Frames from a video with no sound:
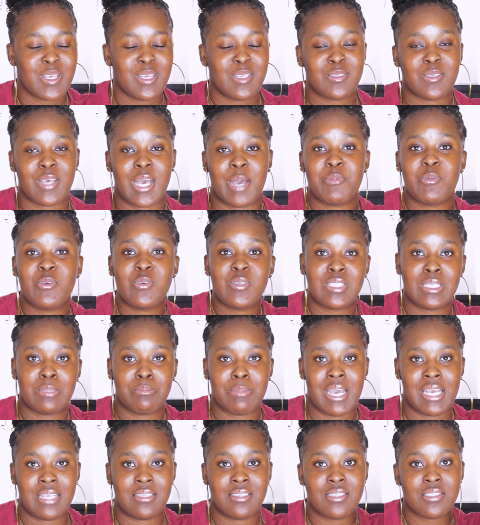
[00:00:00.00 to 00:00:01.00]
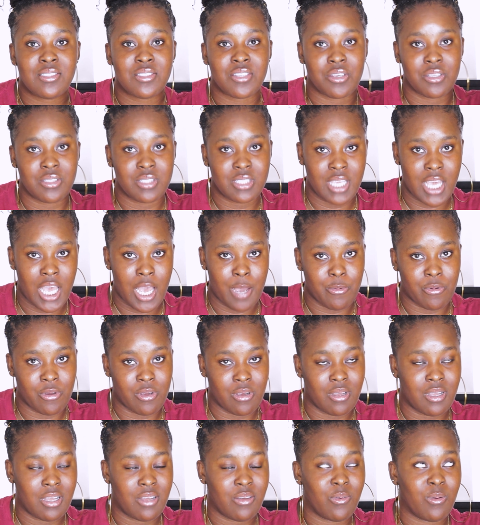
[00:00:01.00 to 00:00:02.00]
So I'm using my sister's
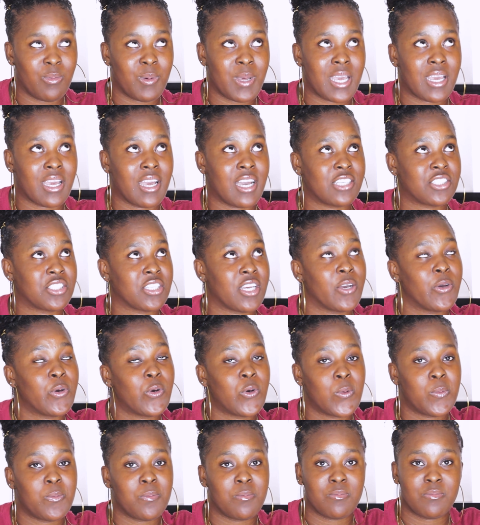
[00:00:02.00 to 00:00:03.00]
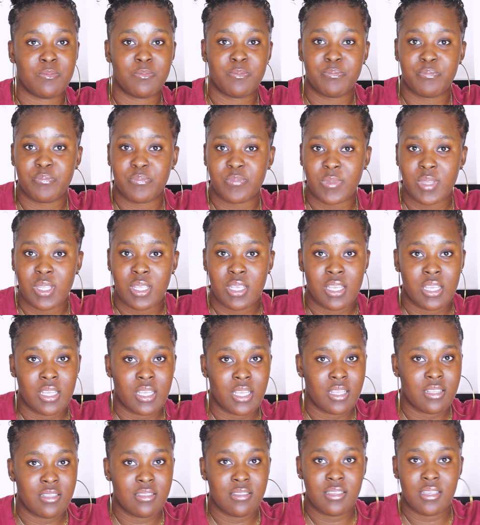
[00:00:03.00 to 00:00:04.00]
camera. Oh my gosh, I hope
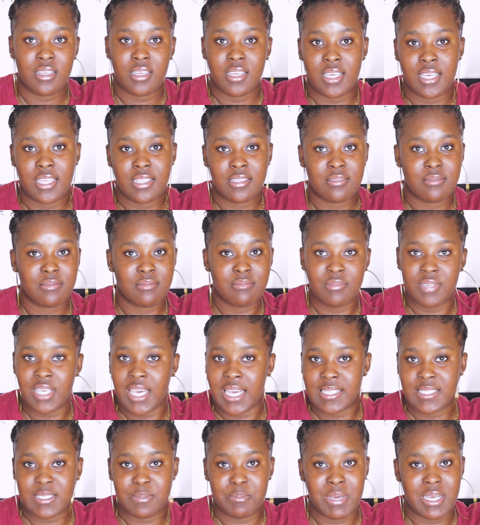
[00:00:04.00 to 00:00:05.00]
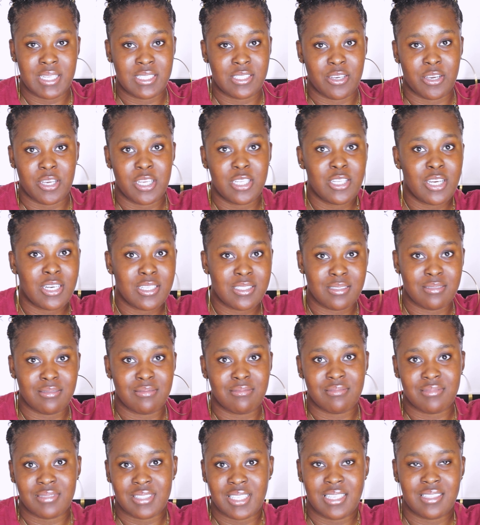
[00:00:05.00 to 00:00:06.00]
it gets better. It
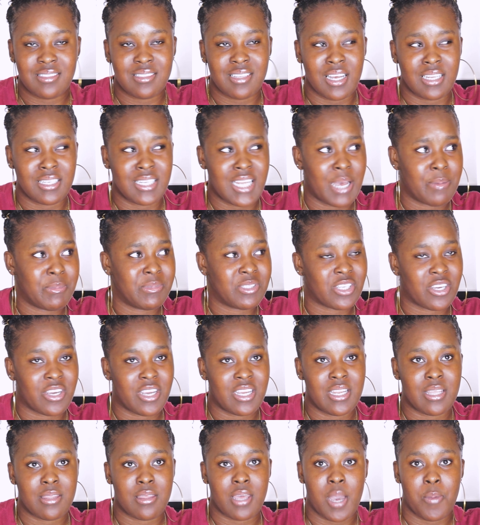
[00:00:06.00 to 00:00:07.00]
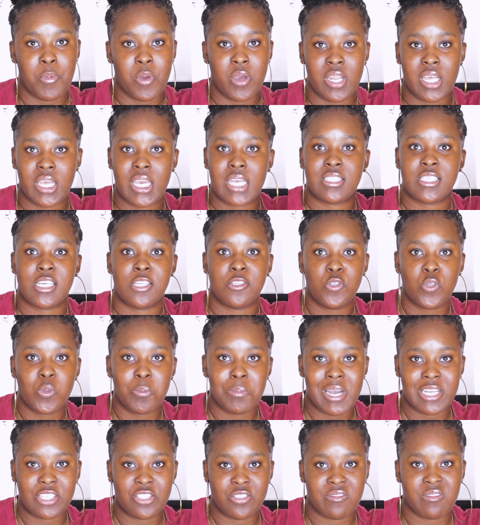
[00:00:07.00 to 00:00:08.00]
doesn't, it's not damaged or anything. I'm gonna get a new
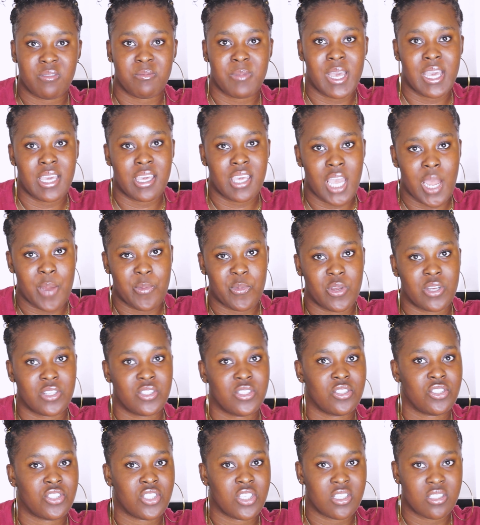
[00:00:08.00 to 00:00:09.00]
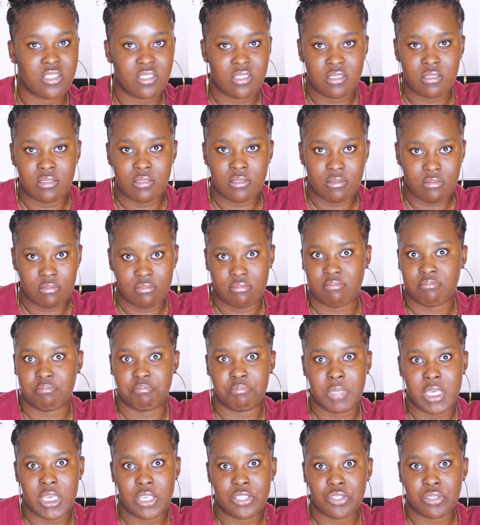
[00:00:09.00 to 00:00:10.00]
battery for my camera to just
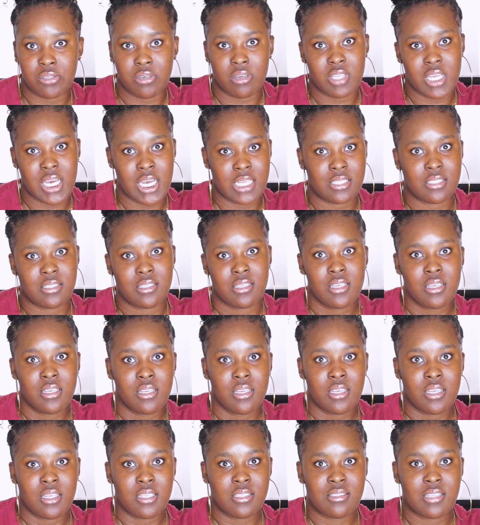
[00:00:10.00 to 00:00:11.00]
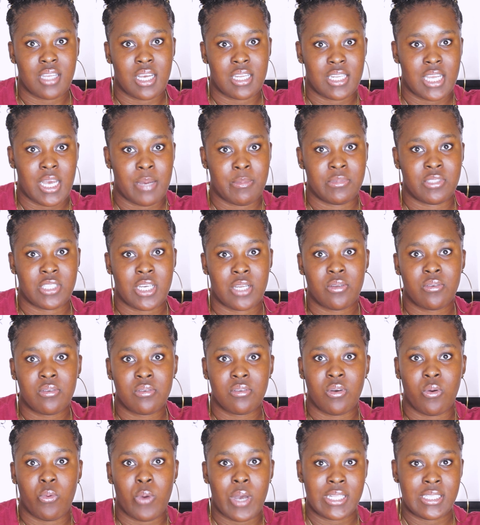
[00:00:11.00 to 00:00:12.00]
make sure that it's not damaged. I don't
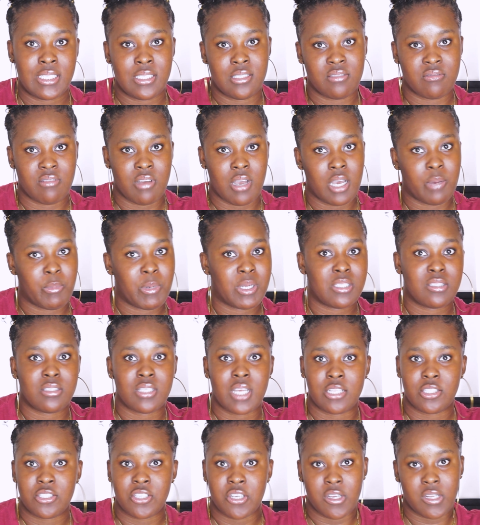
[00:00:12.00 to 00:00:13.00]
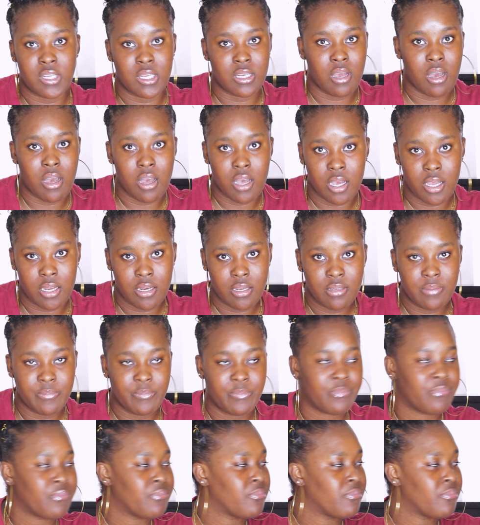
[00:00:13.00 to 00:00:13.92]
know what is wrong, but it's not turning on.